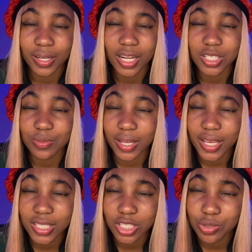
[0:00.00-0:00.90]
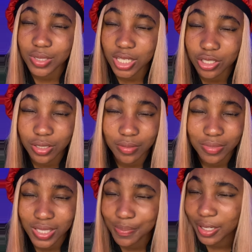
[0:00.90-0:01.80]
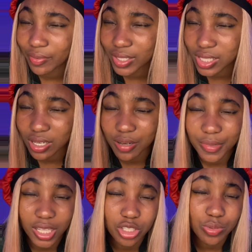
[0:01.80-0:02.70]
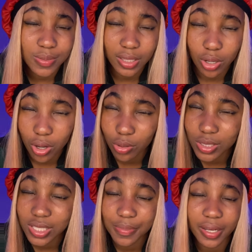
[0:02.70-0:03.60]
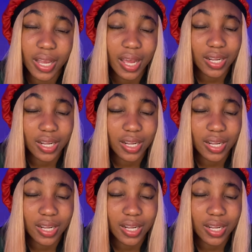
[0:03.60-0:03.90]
I just want to ask that you would send your spirit of discernment, that you would send the Holy Spirit, God.